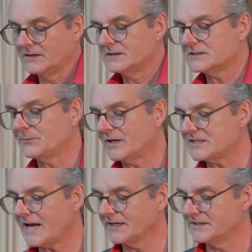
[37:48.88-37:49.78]
So my
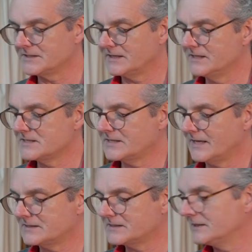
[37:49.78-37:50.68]
challenge is
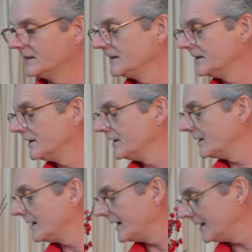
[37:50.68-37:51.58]
that
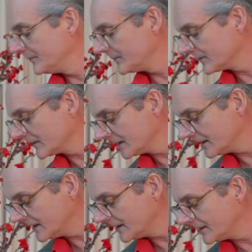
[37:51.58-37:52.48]

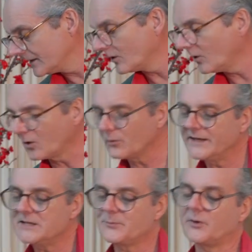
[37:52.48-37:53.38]
there are
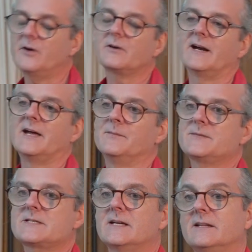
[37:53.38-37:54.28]
already
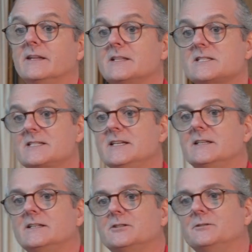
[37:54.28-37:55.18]
programs that
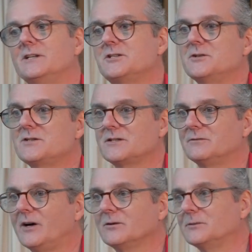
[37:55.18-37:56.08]
seek to reduce the
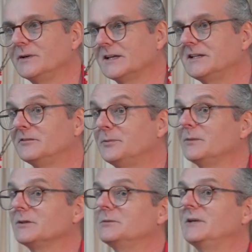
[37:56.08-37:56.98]
vulnerability of
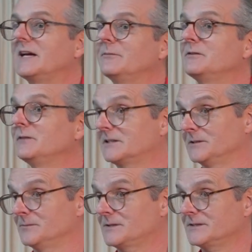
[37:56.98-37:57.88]
people to becoming
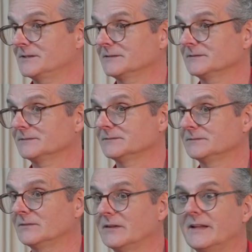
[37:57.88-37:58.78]
victims.
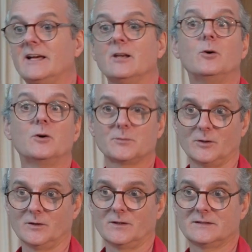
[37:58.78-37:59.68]
They are
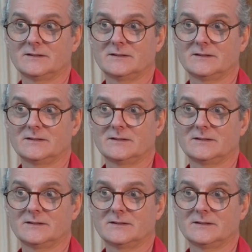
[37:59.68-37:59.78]
laudable,